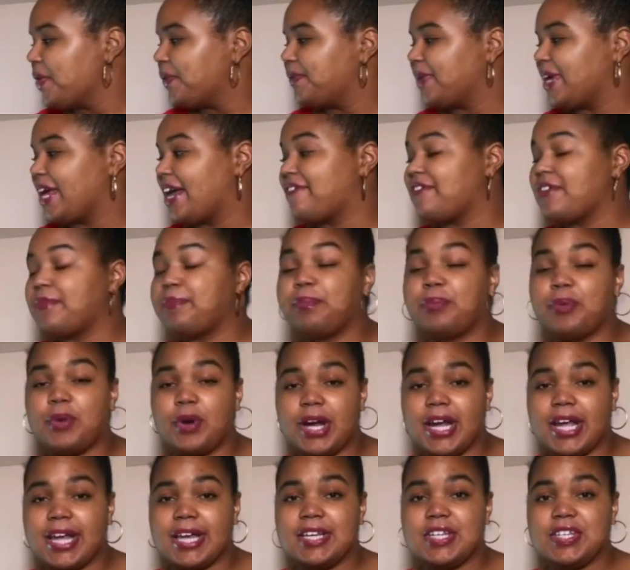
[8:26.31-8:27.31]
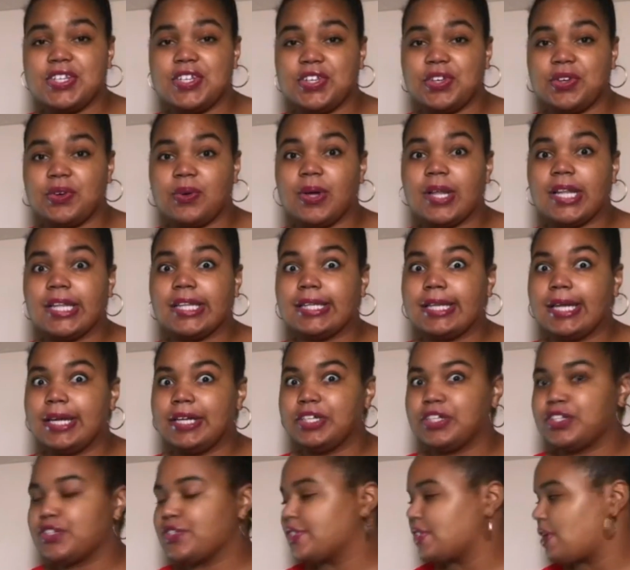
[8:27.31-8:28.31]
We have a brand new
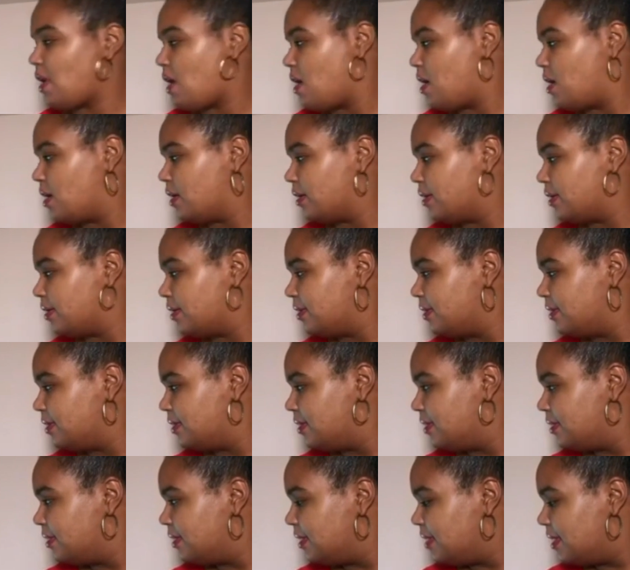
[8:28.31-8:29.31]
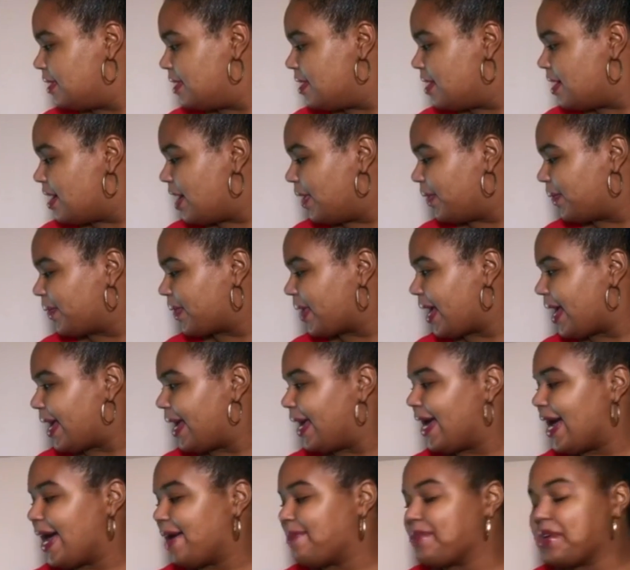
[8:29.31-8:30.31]
letter song.
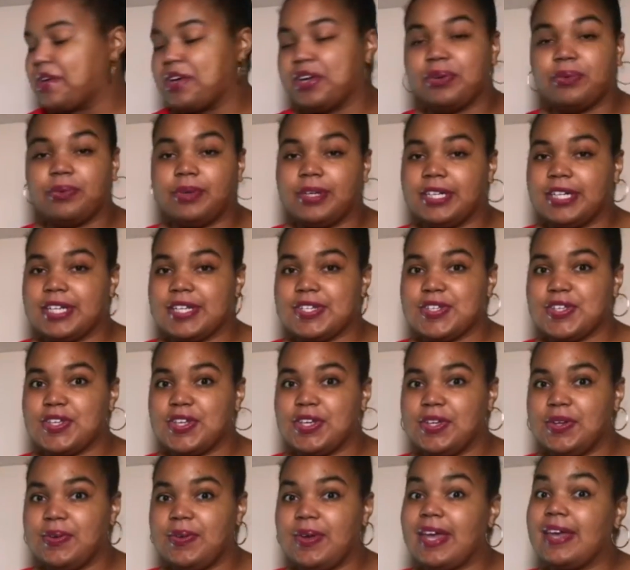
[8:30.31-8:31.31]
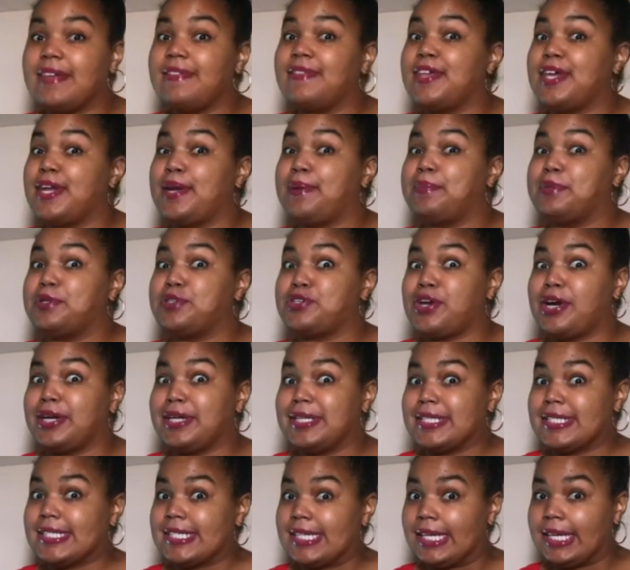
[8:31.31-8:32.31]
Okay, I'm going to read it to you and then I'm going to try
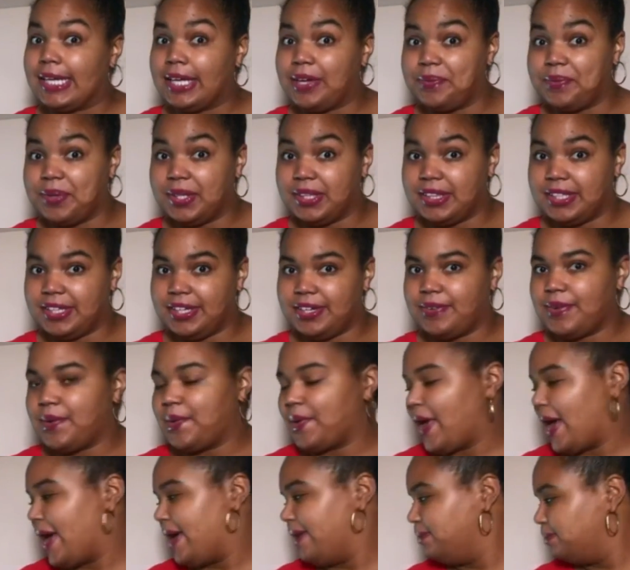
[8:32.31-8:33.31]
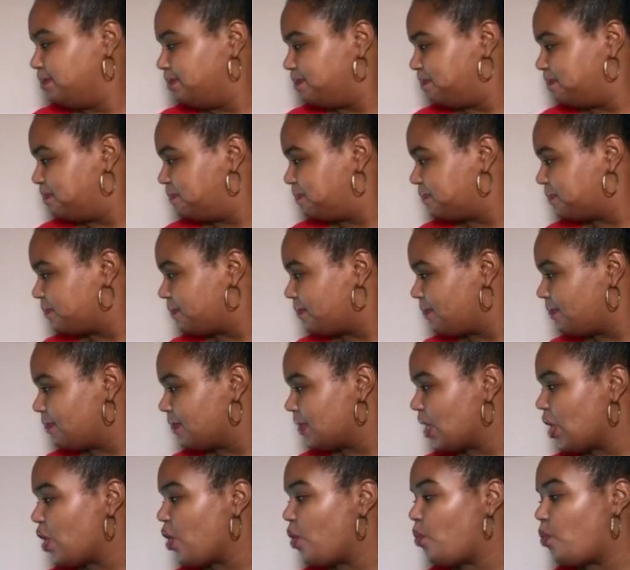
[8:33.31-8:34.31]
to sing it with you, okay?
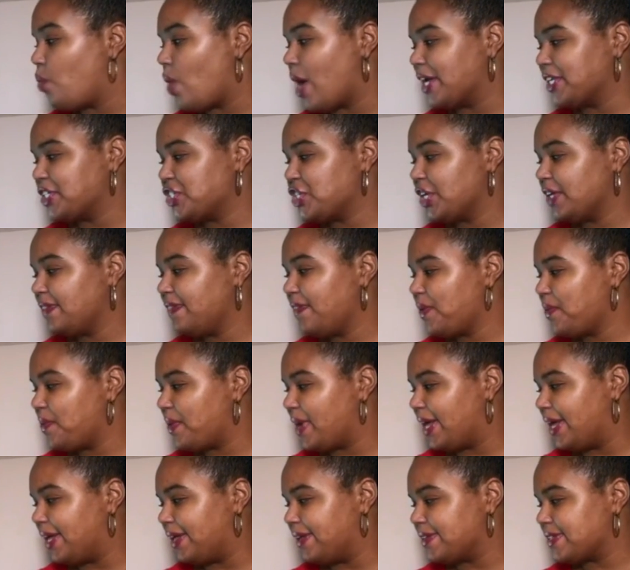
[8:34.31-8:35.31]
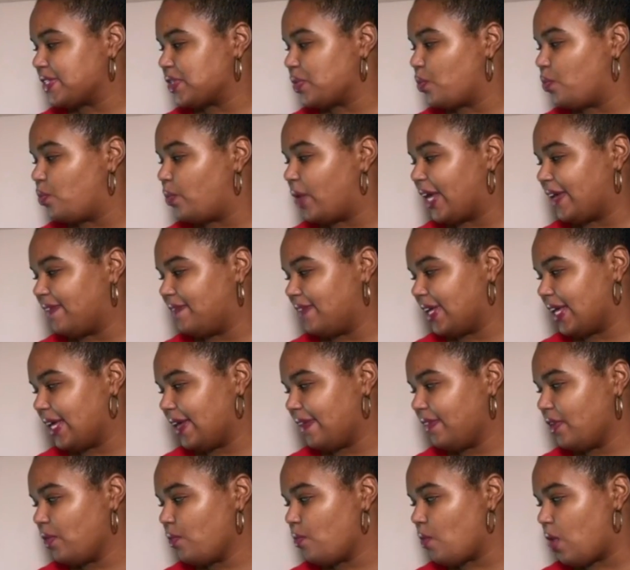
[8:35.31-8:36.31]
Watching the whales waving
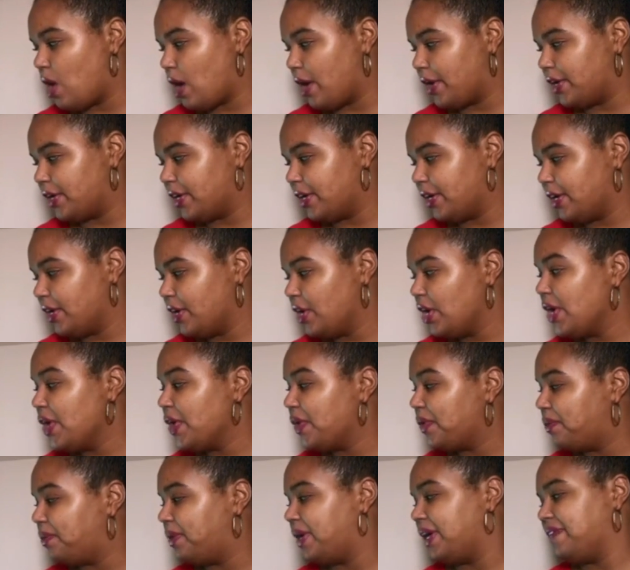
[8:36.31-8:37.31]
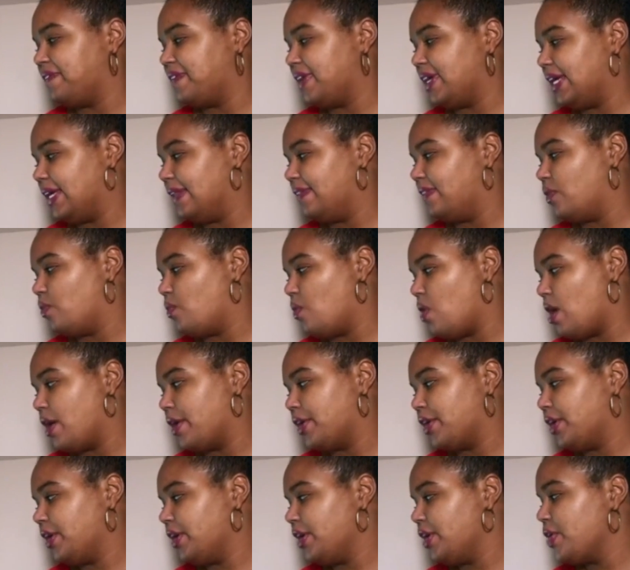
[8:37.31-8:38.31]
in the water, waving in the
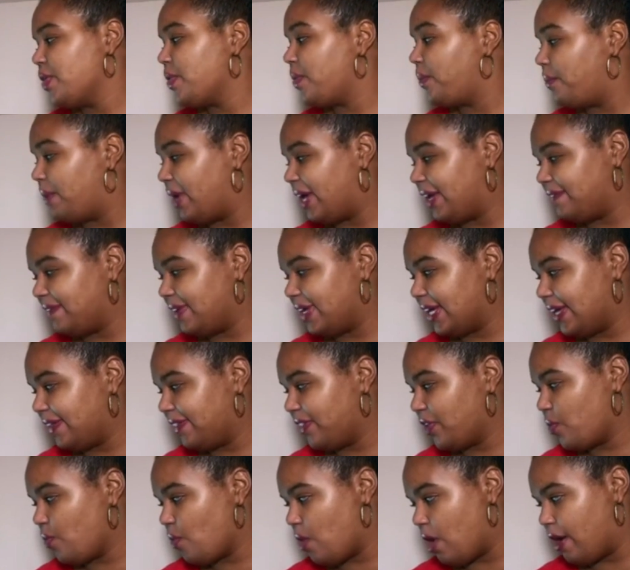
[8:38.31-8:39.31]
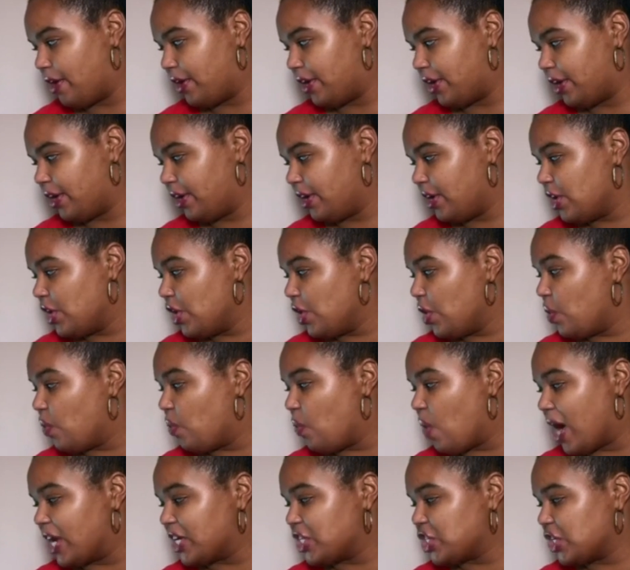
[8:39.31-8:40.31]
water, waving in the water.
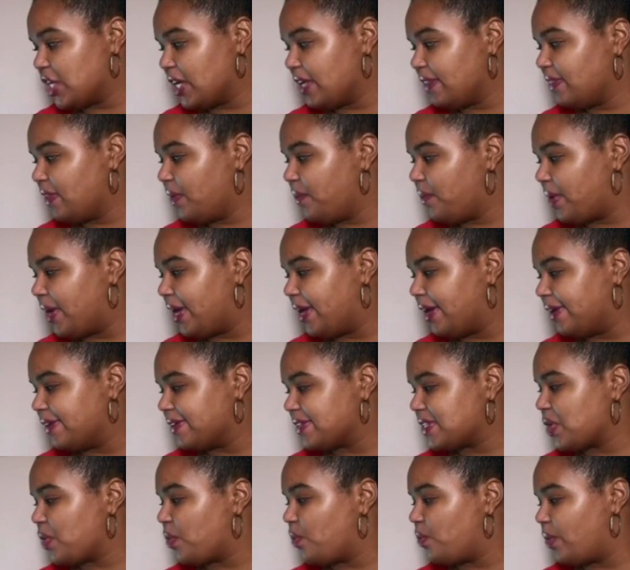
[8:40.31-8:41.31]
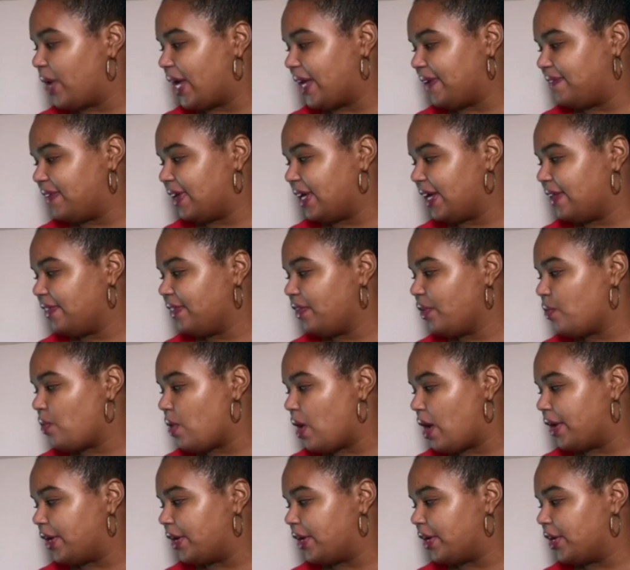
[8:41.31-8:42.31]
Watching the whales waving in the
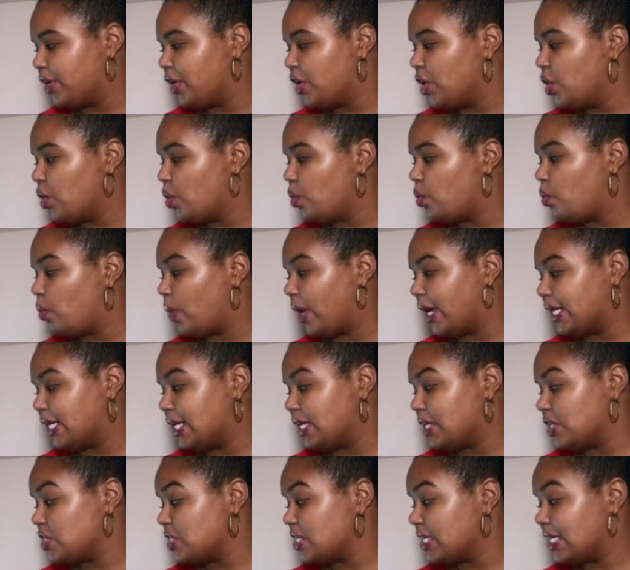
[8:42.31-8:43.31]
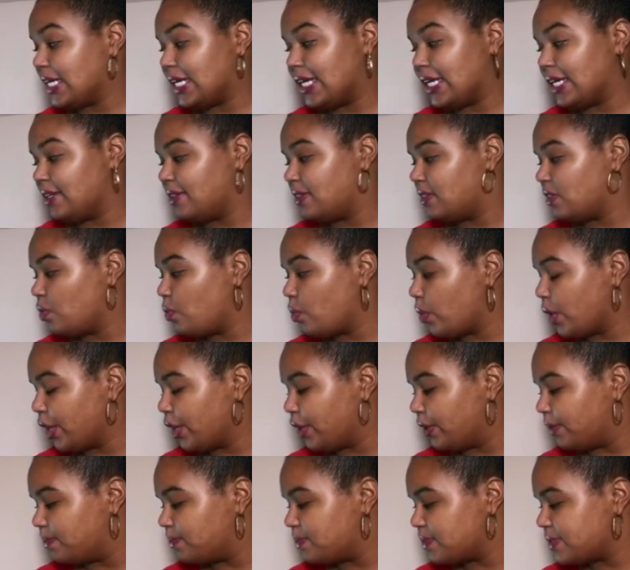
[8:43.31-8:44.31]
water, waiting to eat the
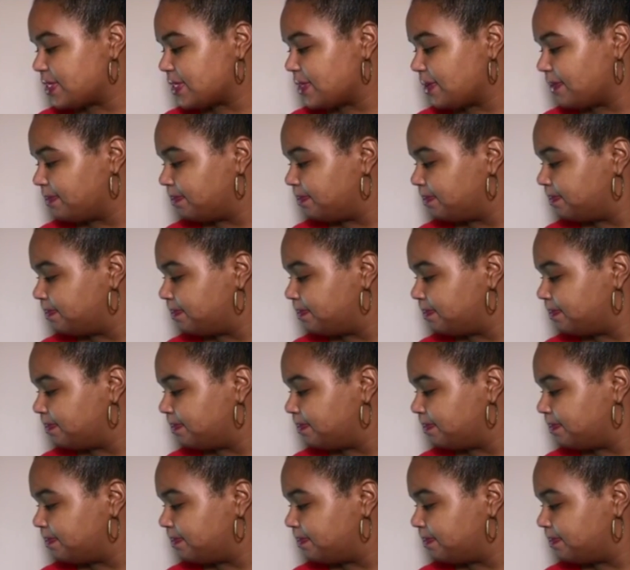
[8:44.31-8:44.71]
worms.